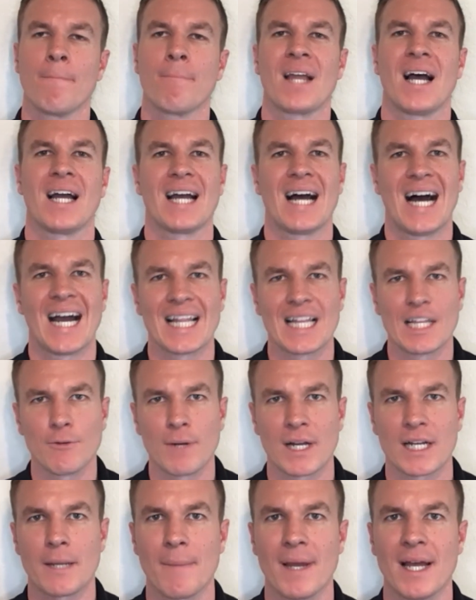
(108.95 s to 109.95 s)
I highly
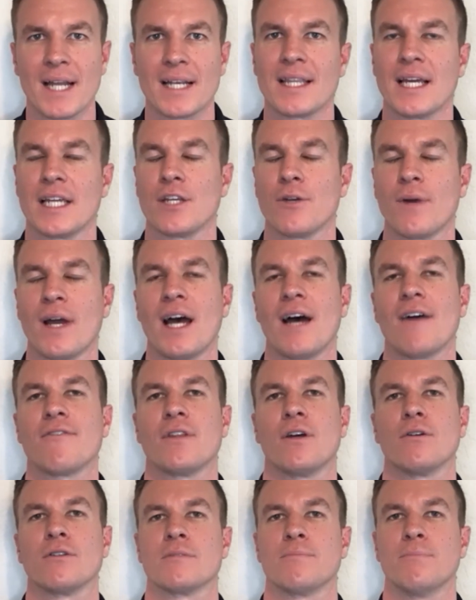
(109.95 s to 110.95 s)
recommend that you have
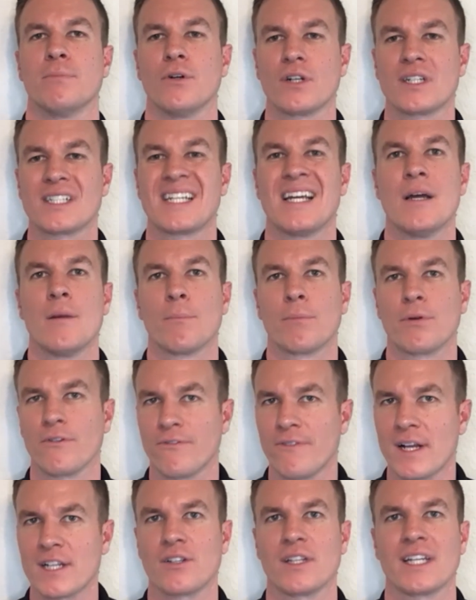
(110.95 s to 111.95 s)
those books
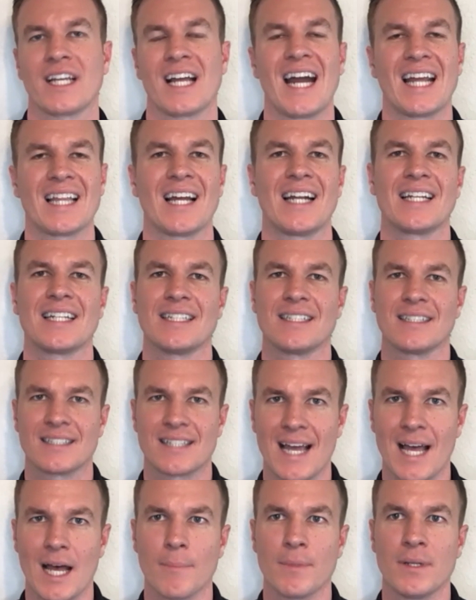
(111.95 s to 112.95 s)
professionally highlighted and
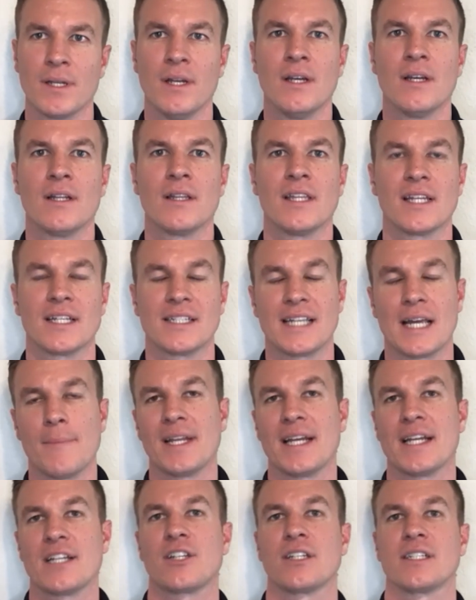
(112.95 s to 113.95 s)
tabbed. The
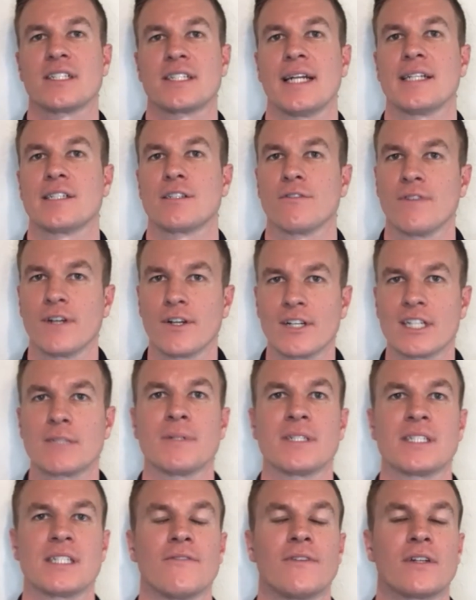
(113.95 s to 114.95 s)
examination sites are very
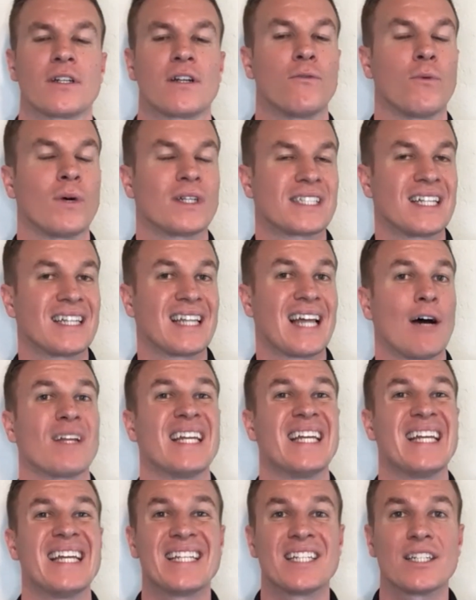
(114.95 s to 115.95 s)
specific of what's
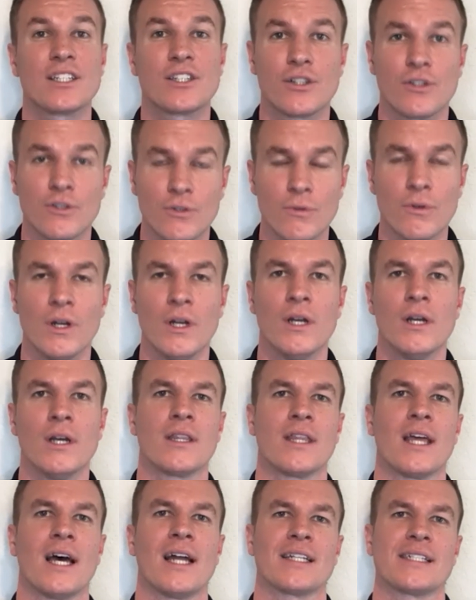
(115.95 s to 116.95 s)
allowed into
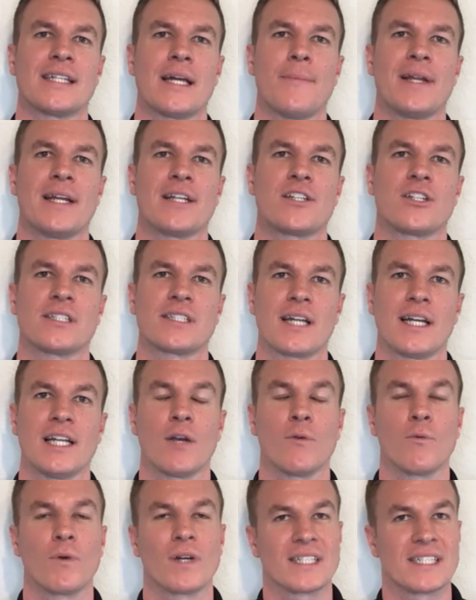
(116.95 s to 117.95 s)
that examination site
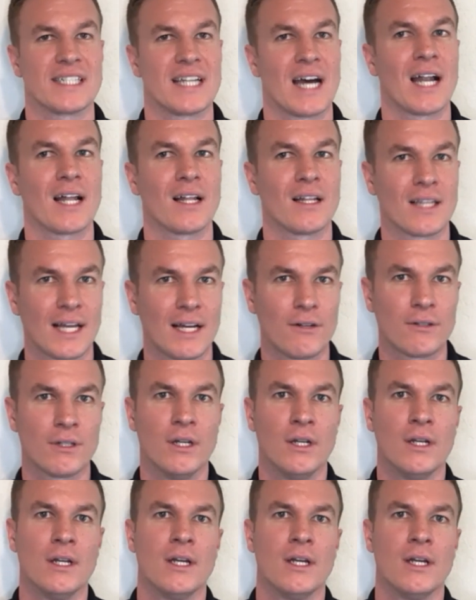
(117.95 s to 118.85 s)
and what is not allowed.